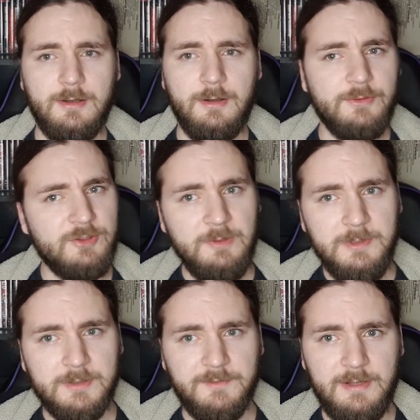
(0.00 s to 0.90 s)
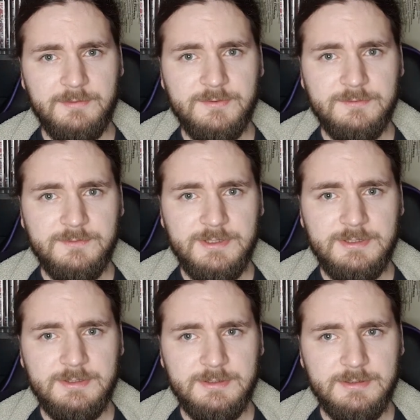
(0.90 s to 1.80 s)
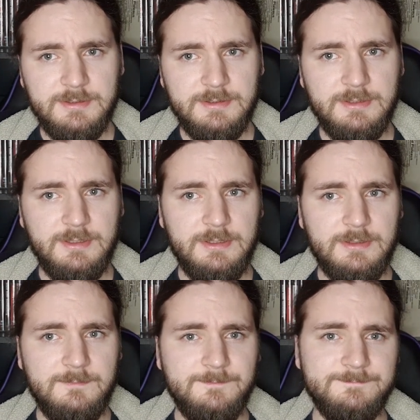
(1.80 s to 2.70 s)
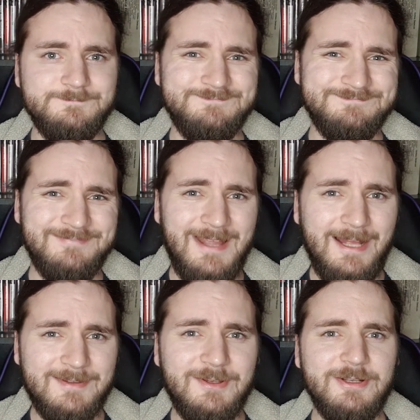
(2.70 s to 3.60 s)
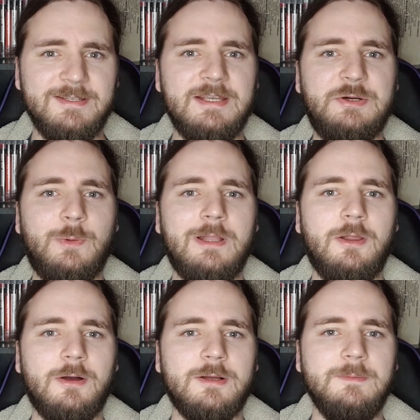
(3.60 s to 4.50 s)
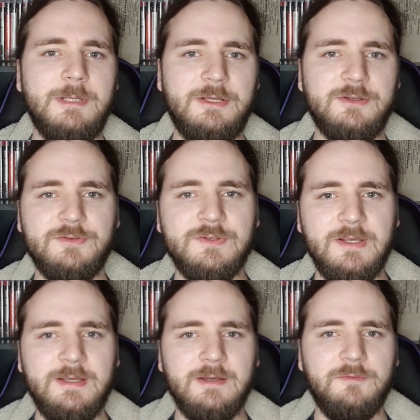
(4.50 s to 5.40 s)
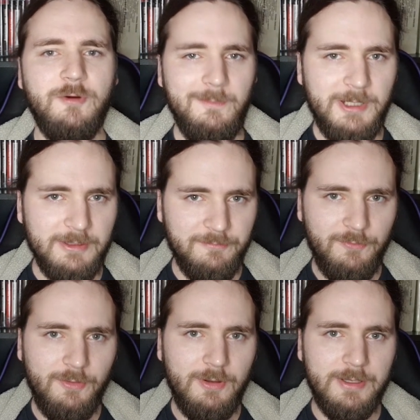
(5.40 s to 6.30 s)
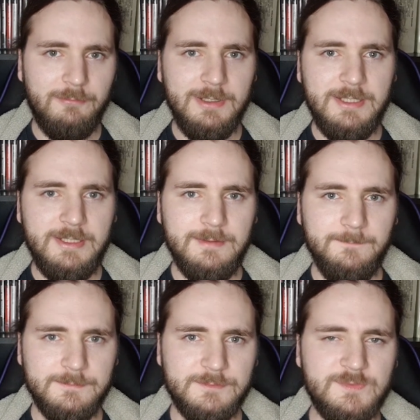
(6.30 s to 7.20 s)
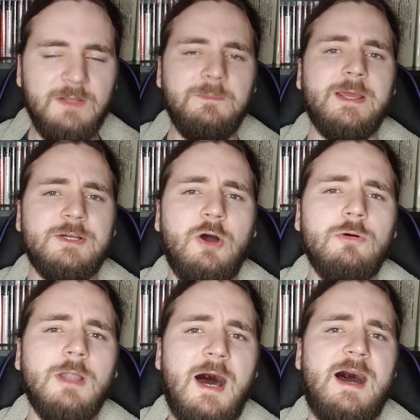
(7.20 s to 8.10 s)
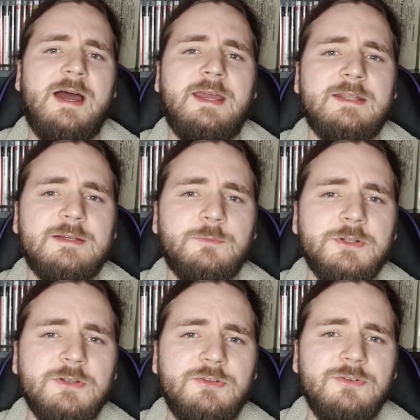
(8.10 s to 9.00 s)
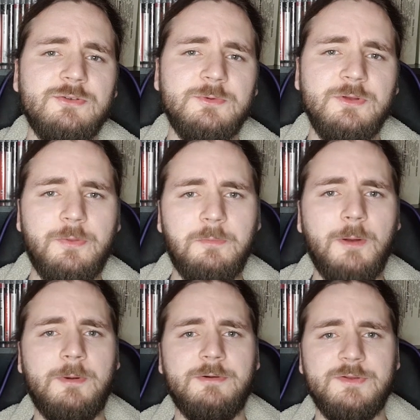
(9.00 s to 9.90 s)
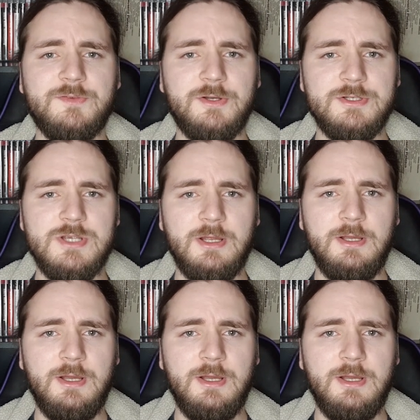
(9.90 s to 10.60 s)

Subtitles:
On the topic of Evasophy, that's gonna take a while longer because for part 4 I really set my goal high and I wanted to do the proper research.